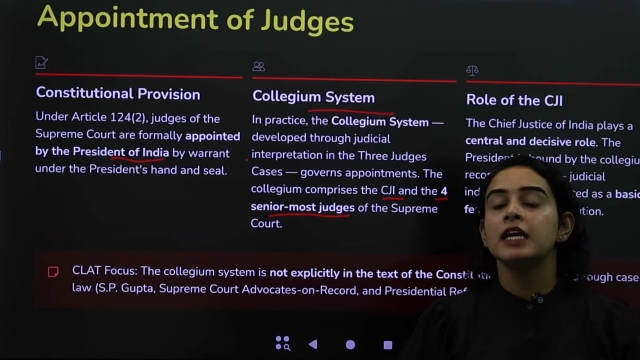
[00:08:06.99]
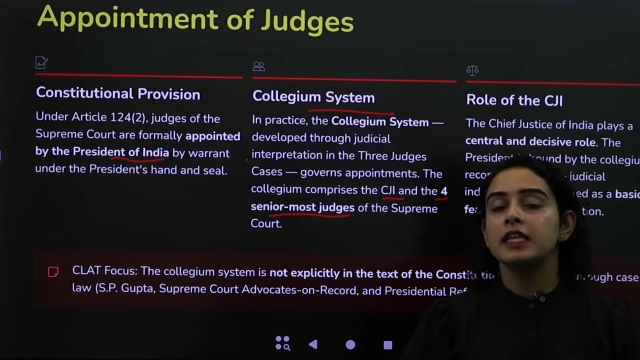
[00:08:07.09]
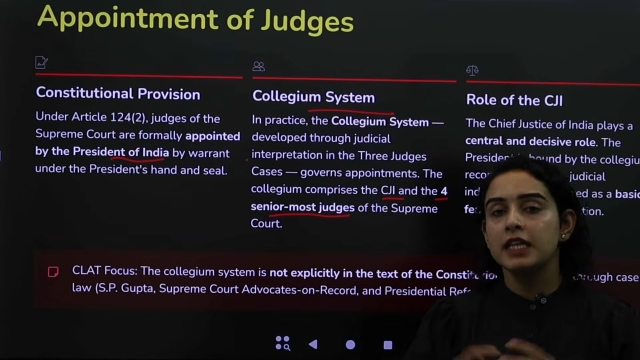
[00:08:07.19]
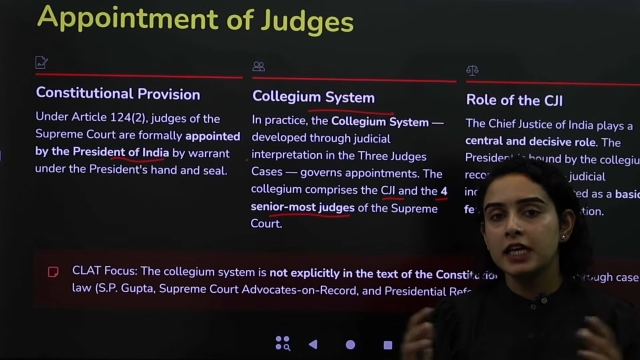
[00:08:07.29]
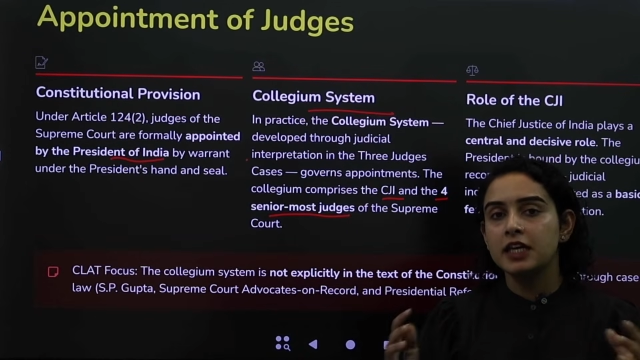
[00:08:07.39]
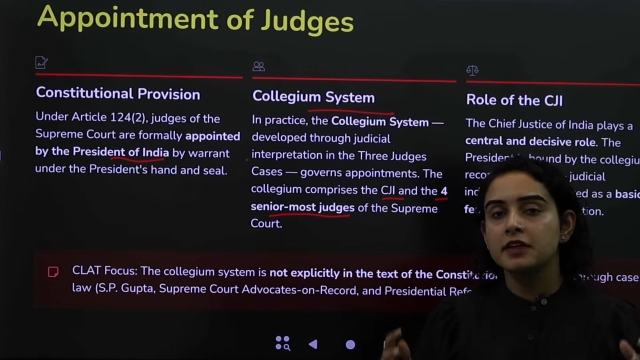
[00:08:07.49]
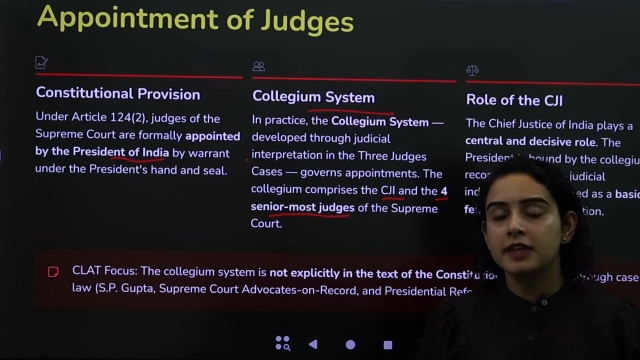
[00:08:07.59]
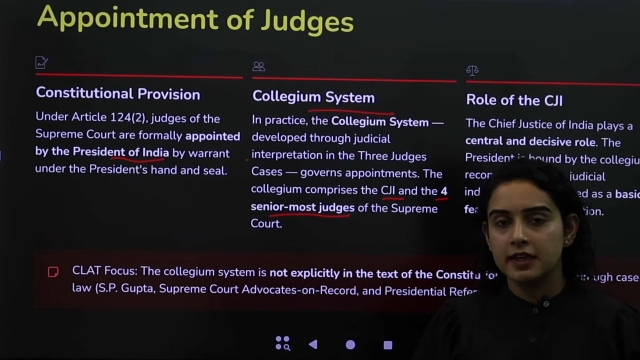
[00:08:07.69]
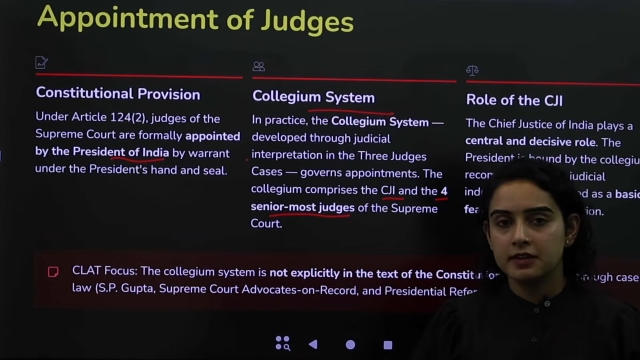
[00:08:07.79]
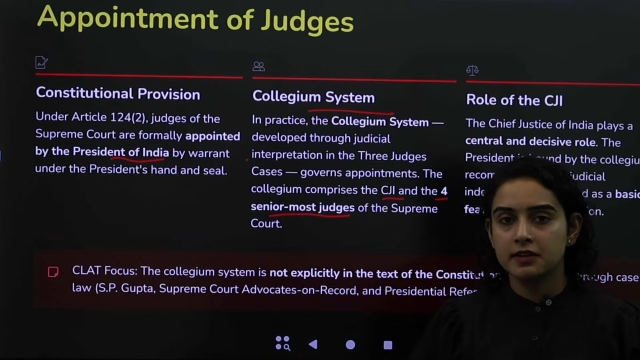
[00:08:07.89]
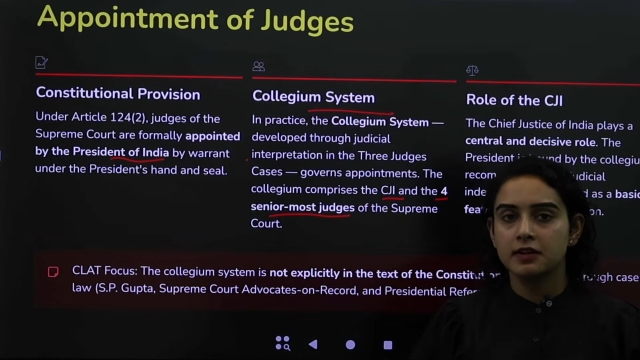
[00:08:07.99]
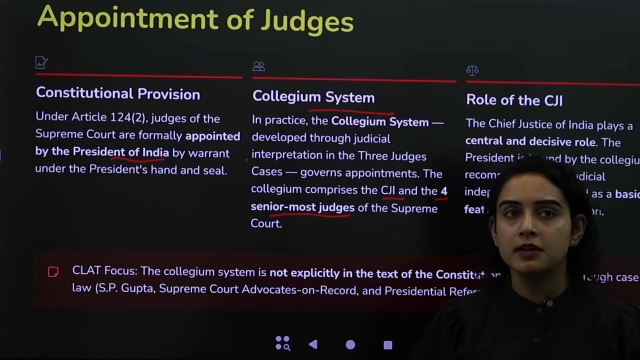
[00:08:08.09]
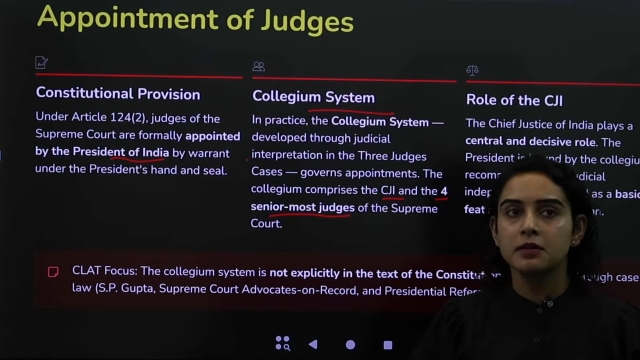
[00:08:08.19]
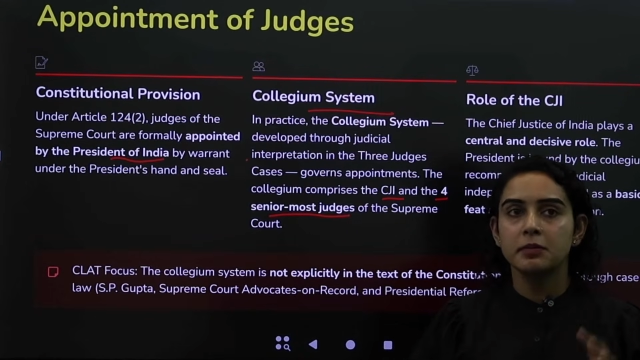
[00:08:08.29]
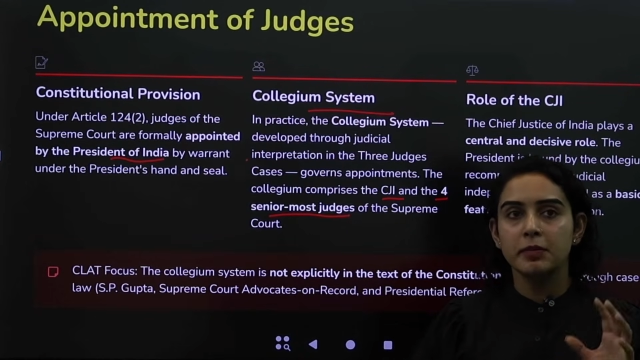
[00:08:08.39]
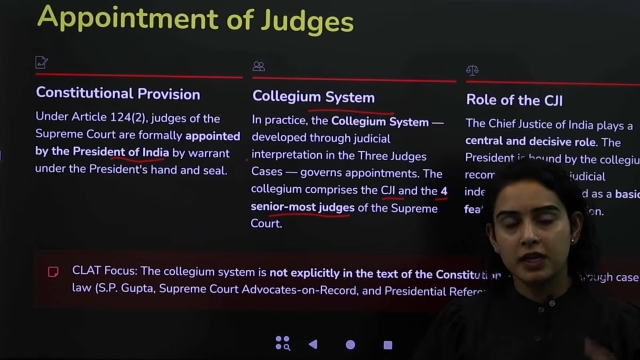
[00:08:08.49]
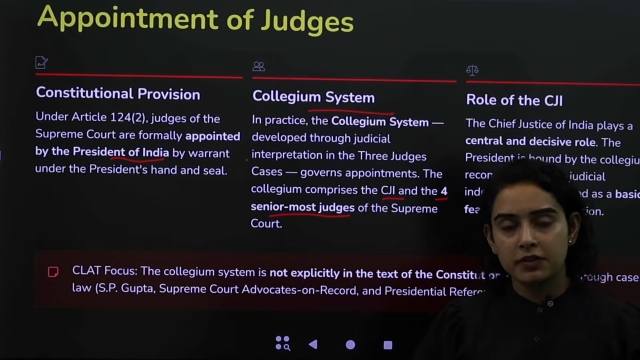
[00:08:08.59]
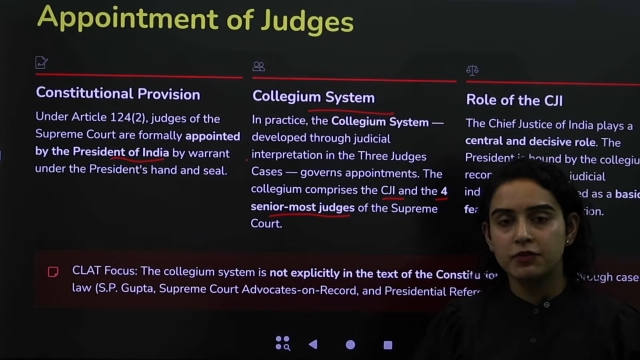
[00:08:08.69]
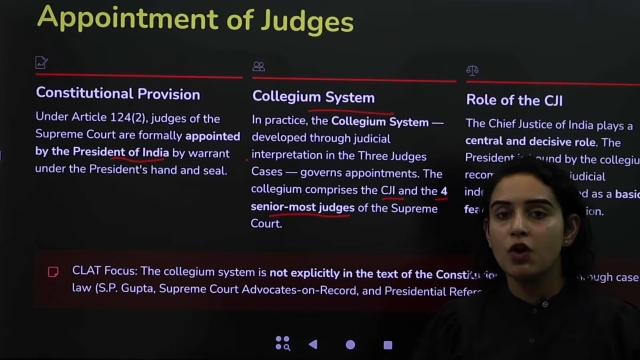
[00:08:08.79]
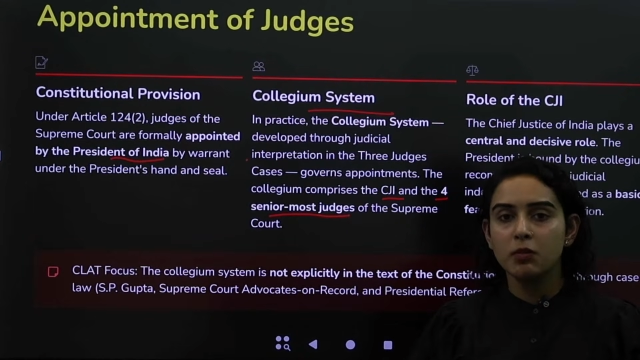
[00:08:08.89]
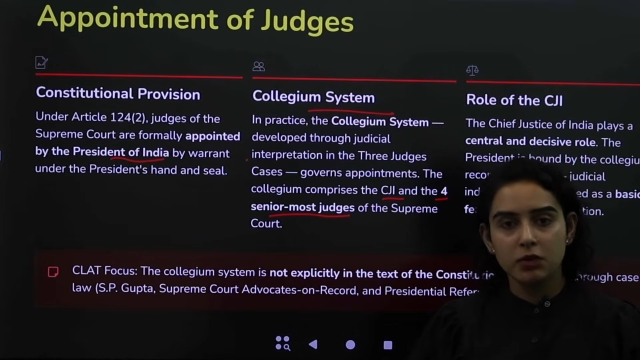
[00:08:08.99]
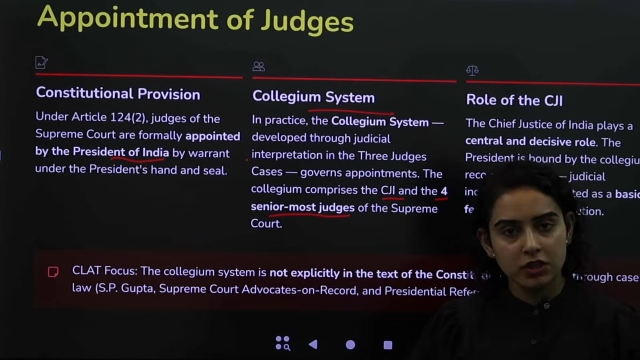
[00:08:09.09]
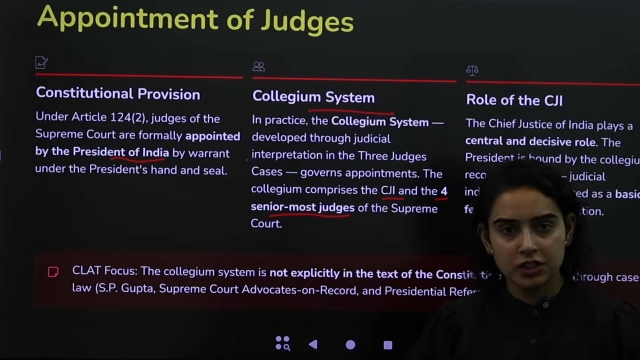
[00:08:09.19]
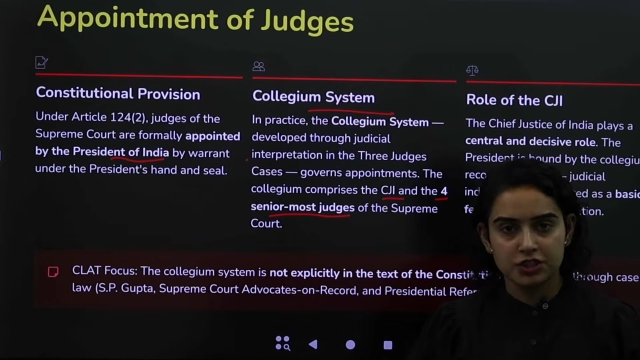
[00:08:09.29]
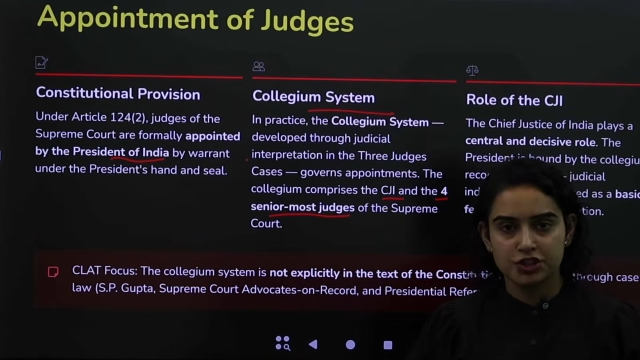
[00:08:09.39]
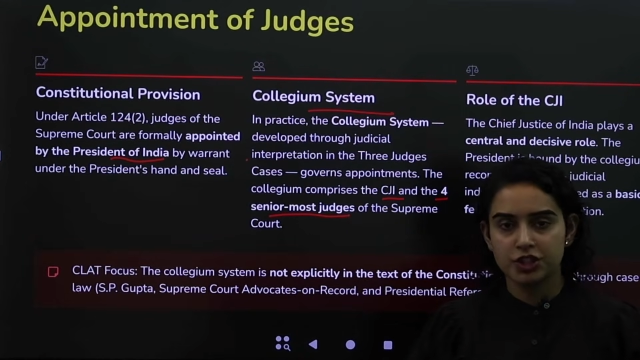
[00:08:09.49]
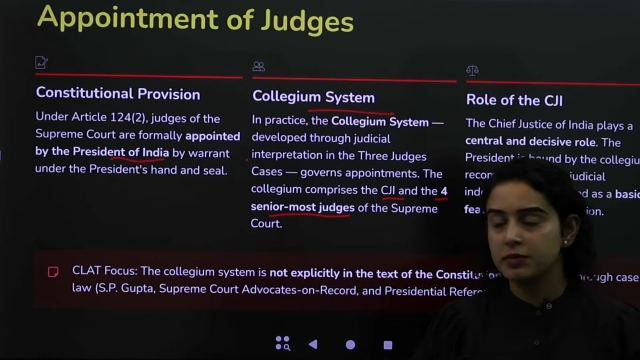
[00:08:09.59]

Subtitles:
They together form a collegium